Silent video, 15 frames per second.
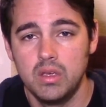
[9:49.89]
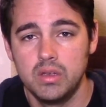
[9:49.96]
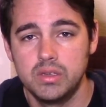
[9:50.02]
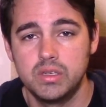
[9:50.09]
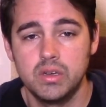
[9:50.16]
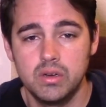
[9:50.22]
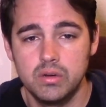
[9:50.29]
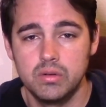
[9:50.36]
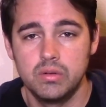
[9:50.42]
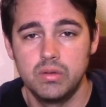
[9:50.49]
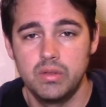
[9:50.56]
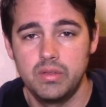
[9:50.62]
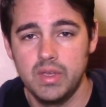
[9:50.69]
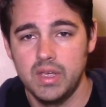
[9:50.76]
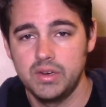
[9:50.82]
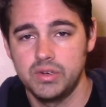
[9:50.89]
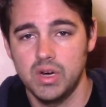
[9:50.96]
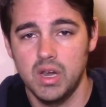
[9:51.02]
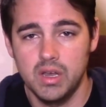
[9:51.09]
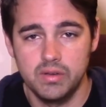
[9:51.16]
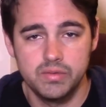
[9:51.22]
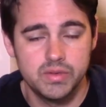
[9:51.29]
So that
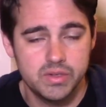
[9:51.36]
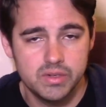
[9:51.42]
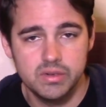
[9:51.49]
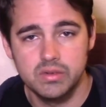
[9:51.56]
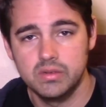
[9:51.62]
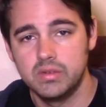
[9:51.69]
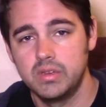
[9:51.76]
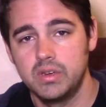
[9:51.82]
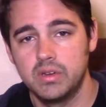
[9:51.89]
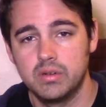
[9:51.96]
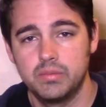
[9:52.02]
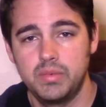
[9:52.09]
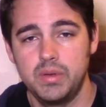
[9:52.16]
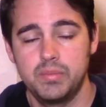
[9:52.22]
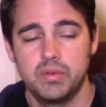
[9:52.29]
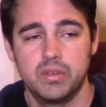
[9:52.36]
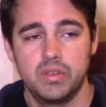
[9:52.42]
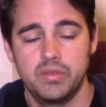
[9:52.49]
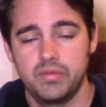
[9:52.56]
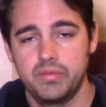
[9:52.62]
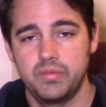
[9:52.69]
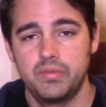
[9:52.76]
drives, you know, people
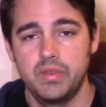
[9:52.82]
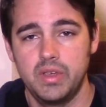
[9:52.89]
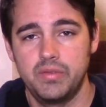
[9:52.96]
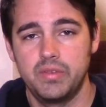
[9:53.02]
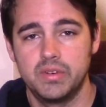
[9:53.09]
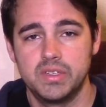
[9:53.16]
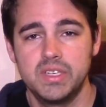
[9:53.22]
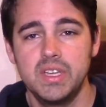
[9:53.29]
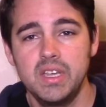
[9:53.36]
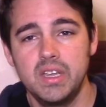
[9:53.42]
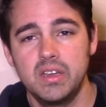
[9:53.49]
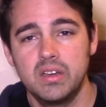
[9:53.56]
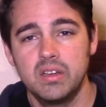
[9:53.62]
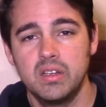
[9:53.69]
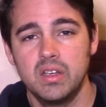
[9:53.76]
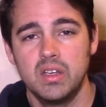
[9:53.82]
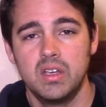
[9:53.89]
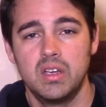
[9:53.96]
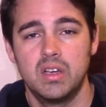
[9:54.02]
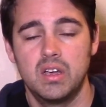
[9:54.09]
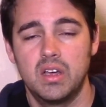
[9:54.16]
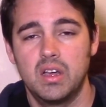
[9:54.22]
if if they're seeing
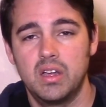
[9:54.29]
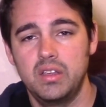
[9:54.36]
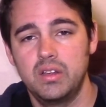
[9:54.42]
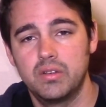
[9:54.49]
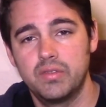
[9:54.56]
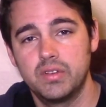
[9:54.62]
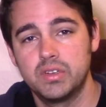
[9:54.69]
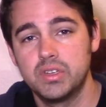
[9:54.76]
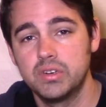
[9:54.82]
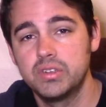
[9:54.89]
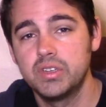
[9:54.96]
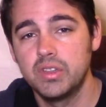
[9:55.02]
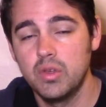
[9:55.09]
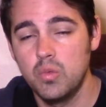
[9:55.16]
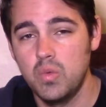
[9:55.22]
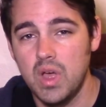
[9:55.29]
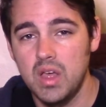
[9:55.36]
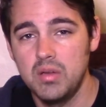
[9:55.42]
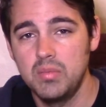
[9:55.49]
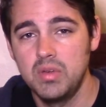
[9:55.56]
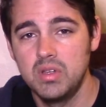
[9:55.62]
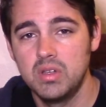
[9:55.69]
uh, you know, if they're searching the
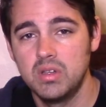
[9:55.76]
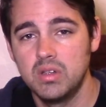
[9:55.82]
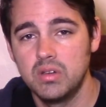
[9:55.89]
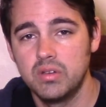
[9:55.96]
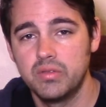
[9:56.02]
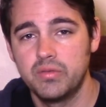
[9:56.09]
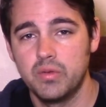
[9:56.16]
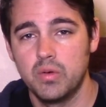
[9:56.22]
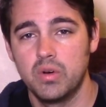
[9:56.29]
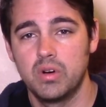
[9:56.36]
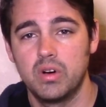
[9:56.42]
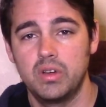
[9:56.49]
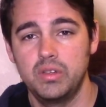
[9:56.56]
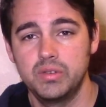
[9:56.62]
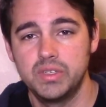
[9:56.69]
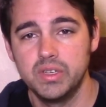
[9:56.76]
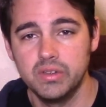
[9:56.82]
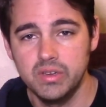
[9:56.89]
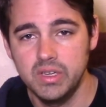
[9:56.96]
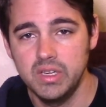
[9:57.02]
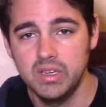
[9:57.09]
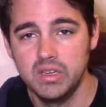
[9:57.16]
web for a
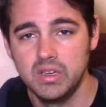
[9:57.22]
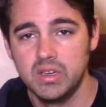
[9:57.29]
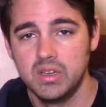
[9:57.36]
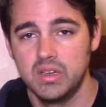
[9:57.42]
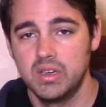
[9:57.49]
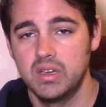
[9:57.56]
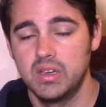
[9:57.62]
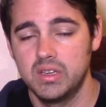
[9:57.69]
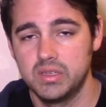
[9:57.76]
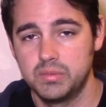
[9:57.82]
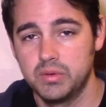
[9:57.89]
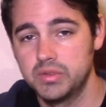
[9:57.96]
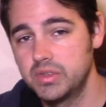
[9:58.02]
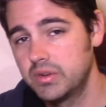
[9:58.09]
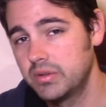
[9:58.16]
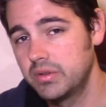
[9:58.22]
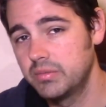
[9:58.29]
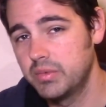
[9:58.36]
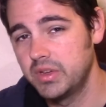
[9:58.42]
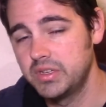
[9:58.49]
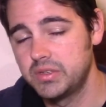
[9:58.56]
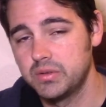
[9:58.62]
utility, as opposed to going to
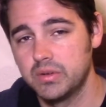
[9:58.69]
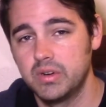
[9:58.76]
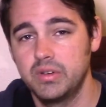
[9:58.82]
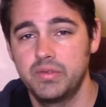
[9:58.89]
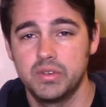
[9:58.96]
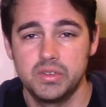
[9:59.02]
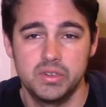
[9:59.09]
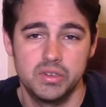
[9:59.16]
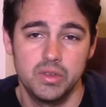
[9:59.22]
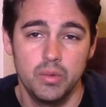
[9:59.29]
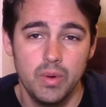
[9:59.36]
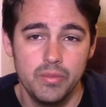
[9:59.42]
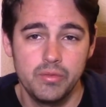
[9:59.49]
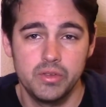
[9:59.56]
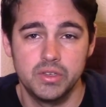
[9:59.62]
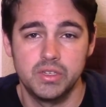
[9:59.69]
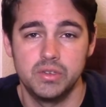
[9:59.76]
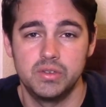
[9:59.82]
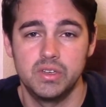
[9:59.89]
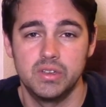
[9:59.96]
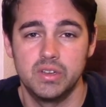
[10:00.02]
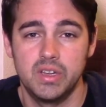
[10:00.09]
the Play Store, if they're searching the web for this
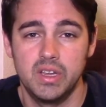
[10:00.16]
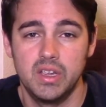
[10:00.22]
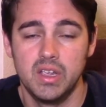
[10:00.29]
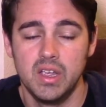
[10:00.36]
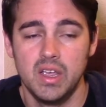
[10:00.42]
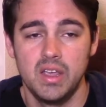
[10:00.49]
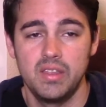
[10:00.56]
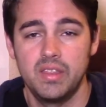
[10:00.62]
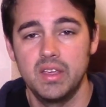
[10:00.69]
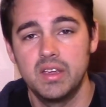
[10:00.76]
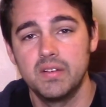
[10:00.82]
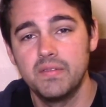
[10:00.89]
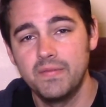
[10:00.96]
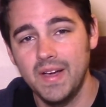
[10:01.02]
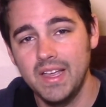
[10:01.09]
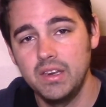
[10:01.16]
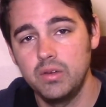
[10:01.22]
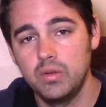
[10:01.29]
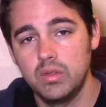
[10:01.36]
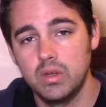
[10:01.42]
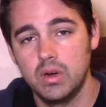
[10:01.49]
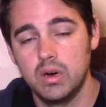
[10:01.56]
utility, they can find
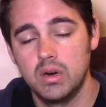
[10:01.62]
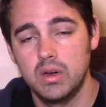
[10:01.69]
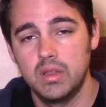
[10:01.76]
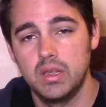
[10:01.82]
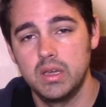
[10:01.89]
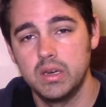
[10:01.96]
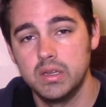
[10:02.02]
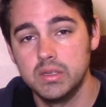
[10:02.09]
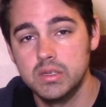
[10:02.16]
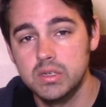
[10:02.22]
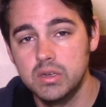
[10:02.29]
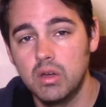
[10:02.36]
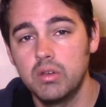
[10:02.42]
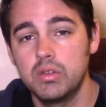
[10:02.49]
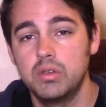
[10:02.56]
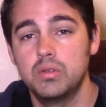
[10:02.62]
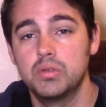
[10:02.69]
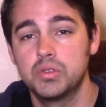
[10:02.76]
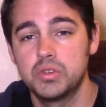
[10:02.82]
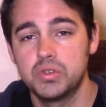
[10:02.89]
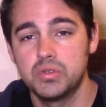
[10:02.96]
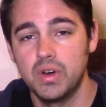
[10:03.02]
you there and they can install you
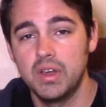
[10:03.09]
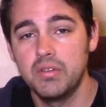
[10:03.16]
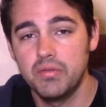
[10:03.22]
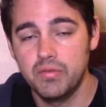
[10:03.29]
straight